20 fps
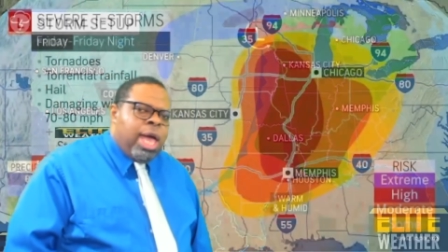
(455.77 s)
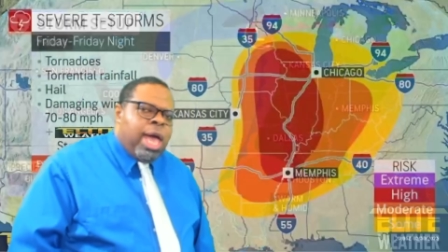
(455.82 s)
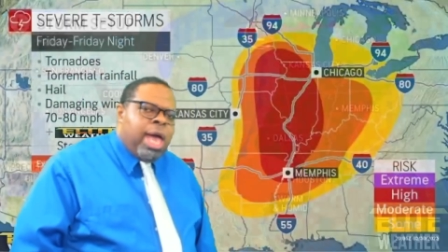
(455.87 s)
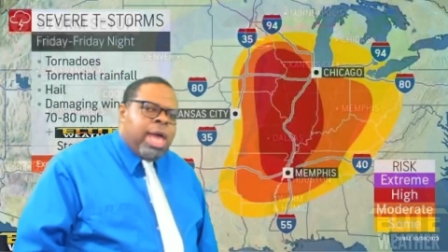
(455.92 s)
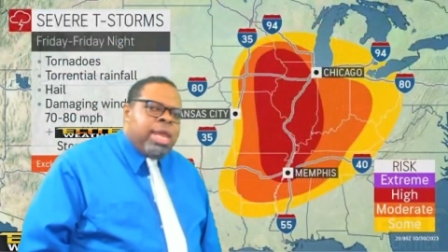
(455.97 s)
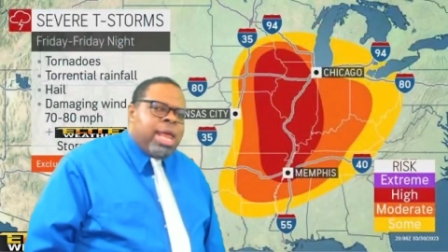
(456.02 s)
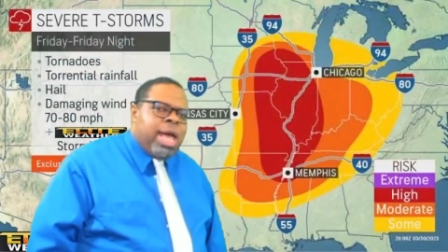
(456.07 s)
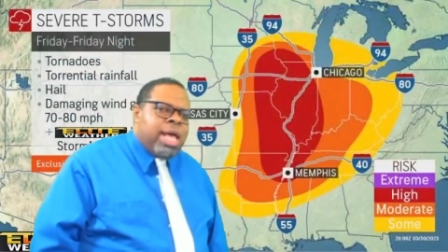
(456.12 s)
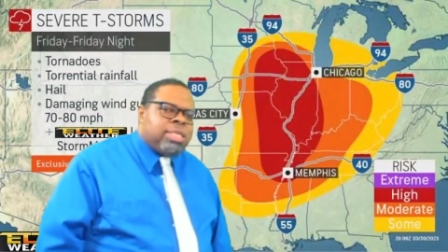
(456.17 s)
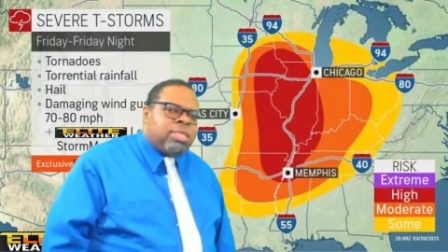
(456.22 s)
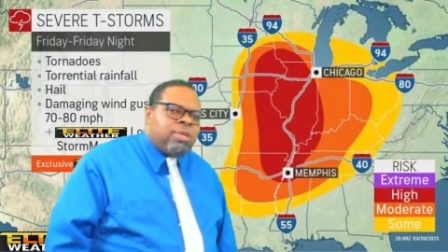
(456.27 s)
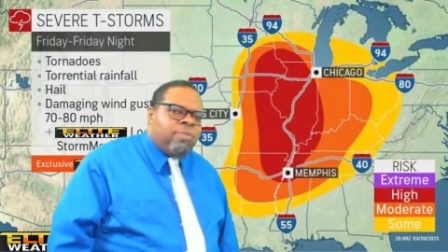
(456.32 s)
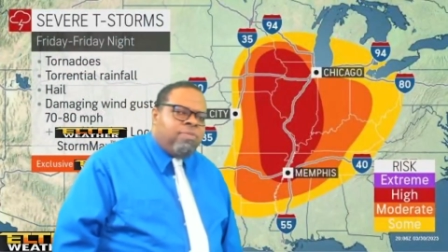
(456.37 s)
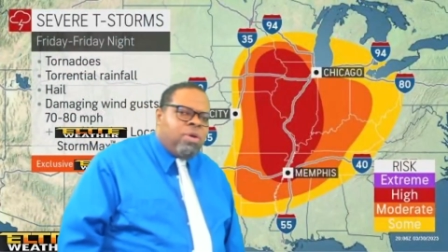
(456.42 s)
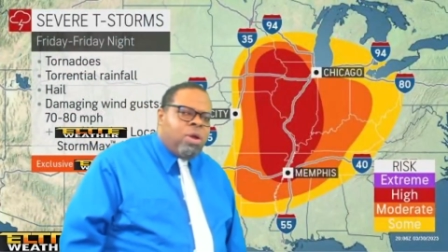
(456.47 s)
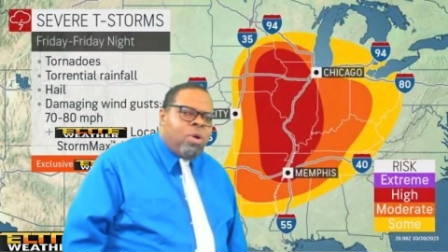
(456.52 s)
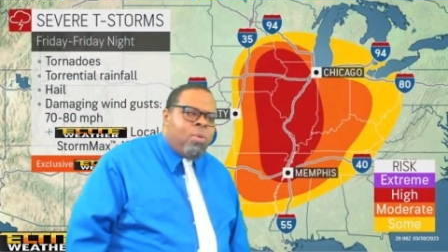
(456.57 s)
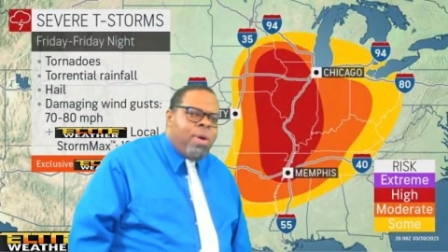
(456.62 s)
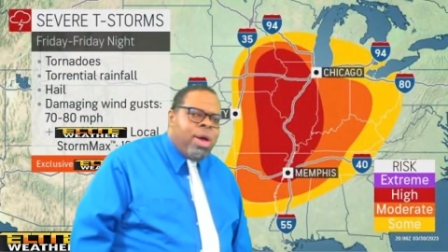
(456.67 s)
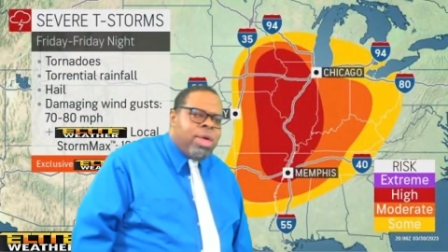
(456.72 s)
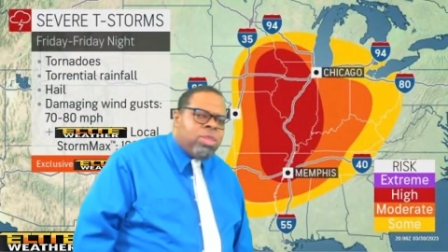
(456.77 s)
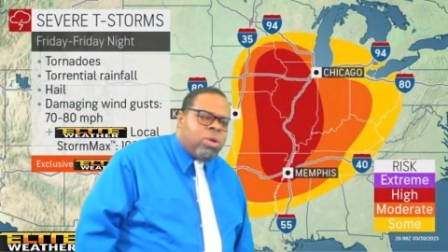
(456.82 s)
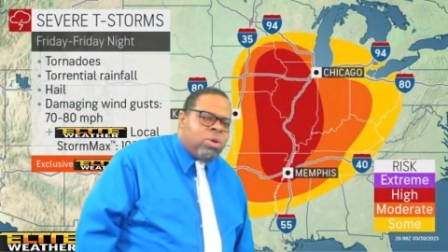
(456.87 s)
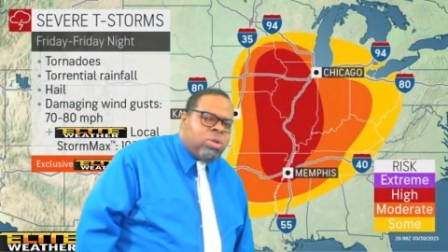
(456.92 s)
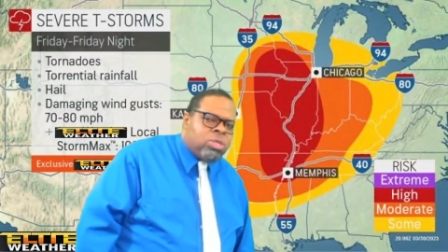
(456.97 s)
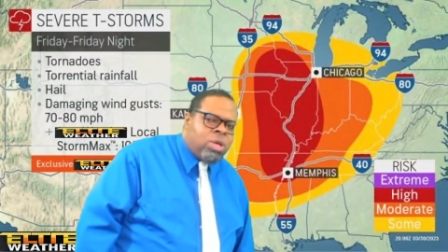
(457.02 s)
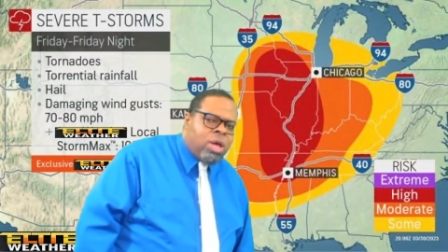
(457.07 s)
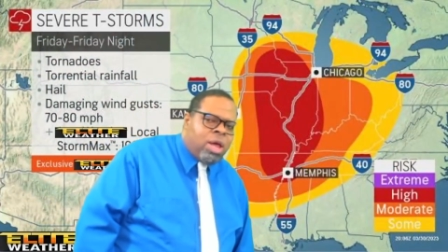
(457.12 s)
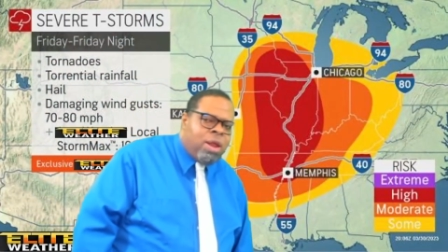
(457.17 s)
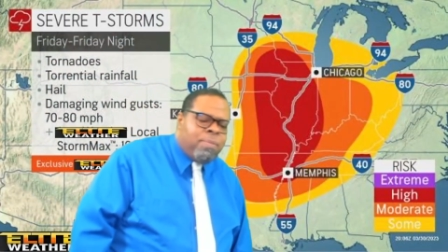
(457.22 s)
And that severe weather
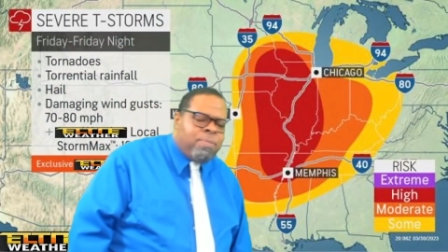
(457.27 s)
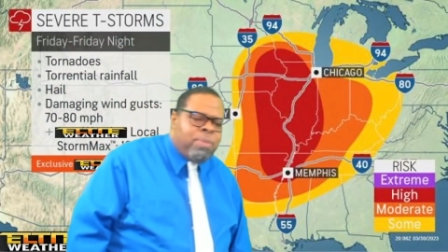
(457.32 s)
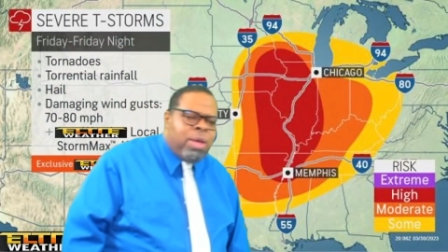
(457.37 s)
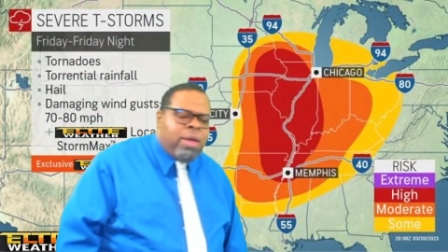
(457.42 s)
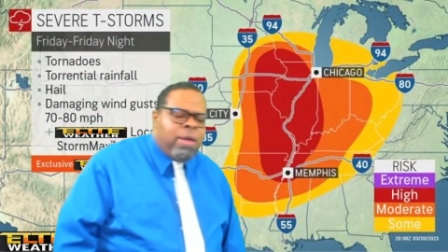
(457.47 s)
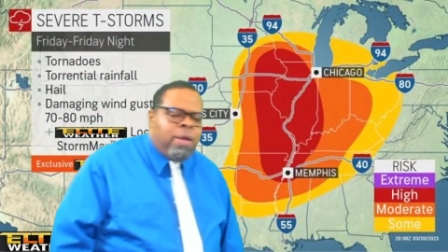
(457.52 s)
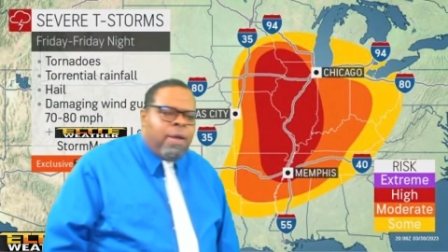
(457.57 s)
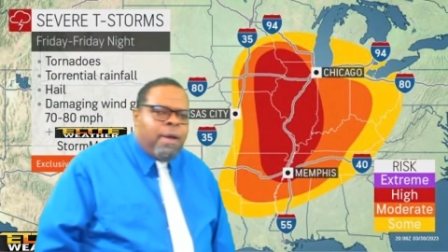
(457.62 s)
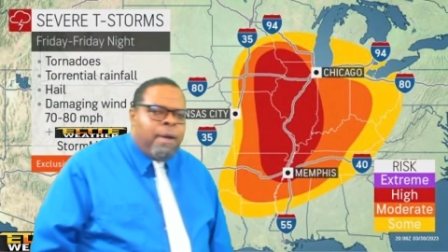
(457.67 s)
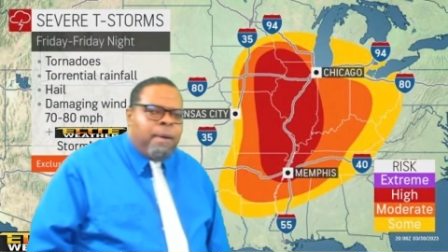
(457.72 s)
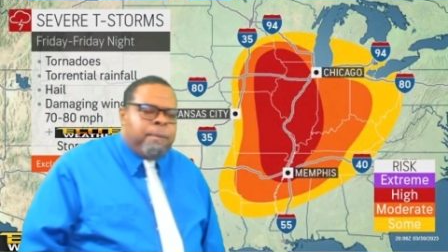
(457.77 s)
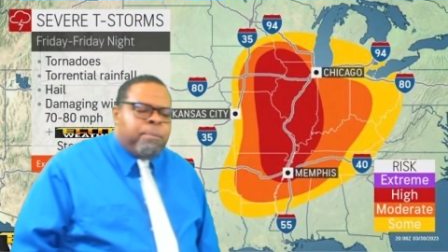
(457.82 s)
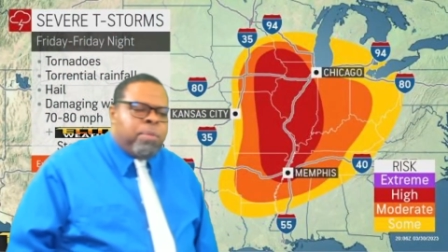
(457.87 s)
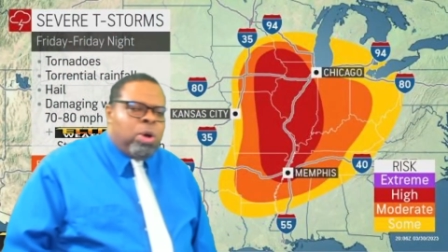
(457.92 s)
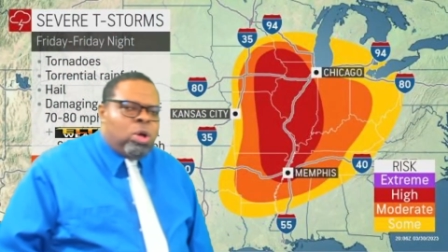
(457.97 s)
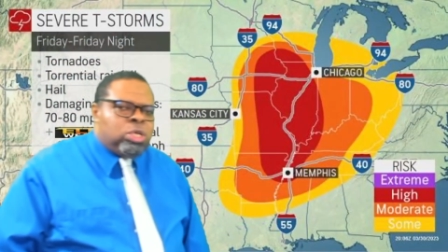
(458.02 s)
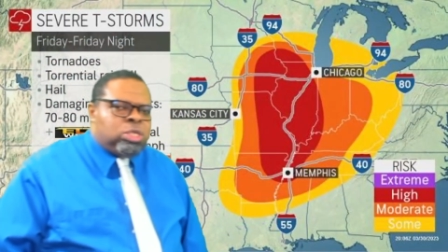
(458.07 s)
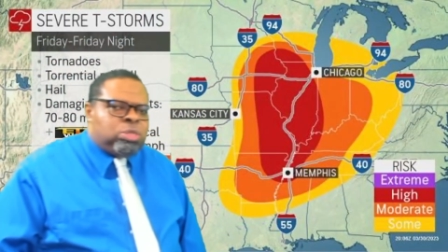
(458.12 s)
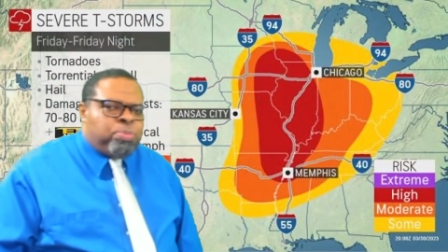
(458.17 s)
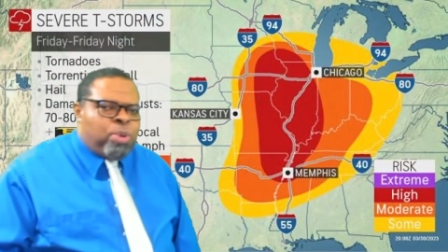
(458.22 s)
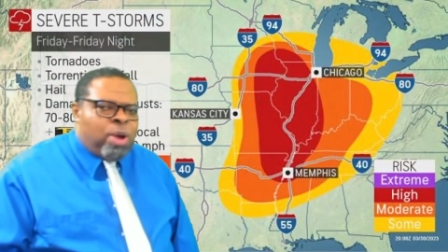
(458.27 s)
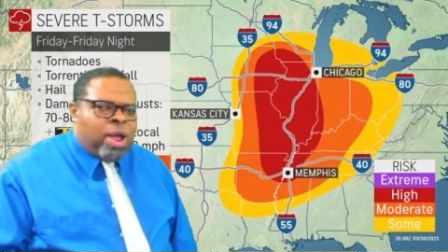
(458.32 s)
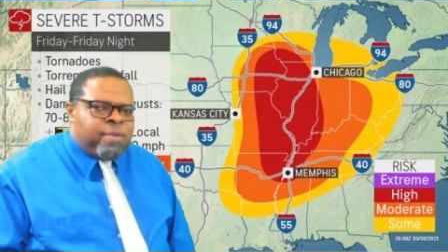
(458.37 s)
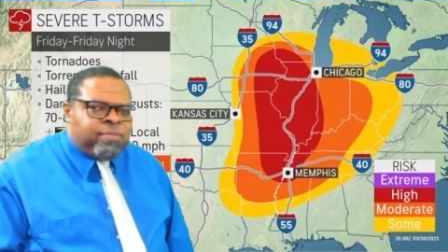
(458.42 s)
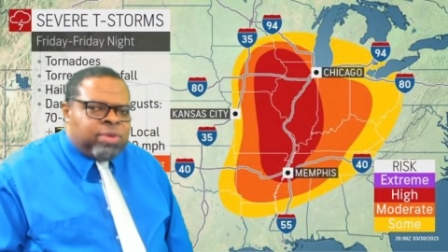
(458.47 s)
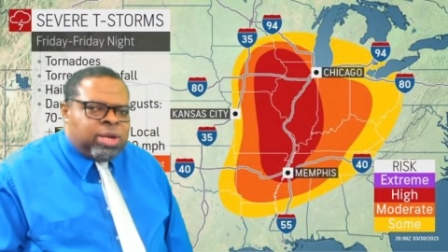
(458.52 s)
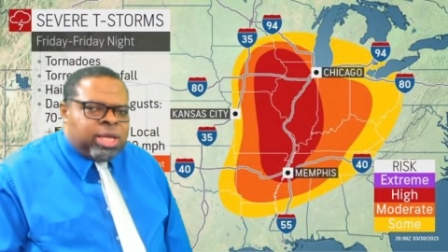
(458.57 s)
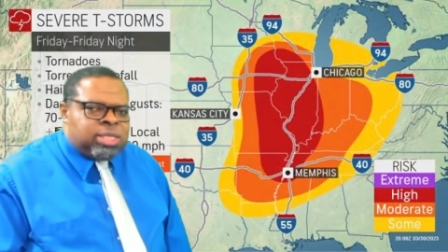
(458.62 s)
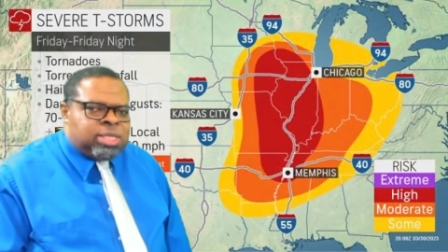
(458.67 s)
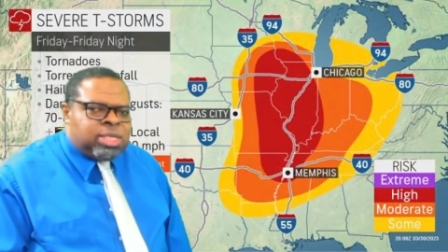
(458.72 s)
is going to be most
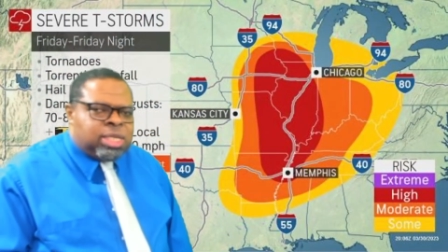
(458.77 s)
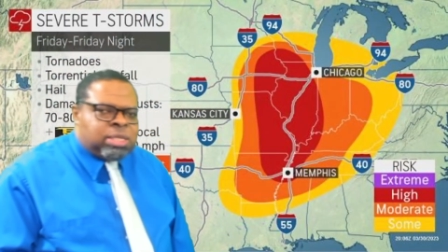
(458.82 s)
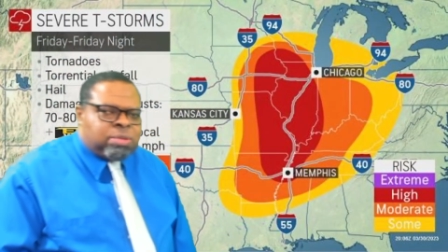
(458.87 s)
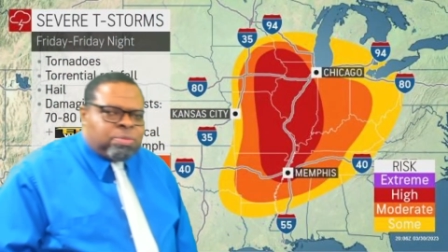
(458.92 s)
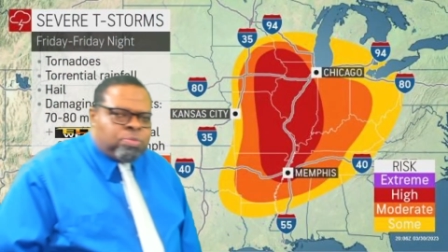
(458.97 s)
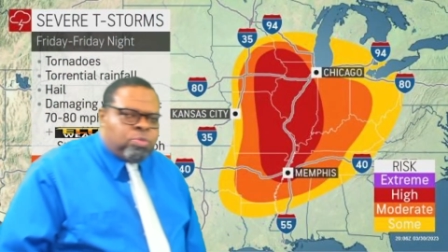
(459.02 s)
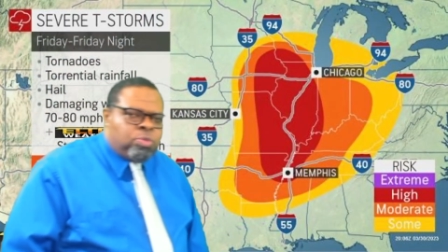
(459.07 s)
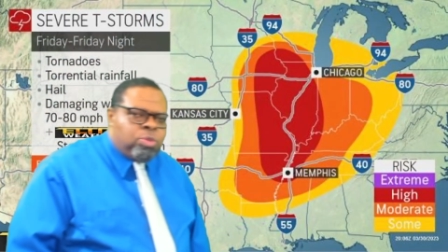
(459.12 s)
prevalent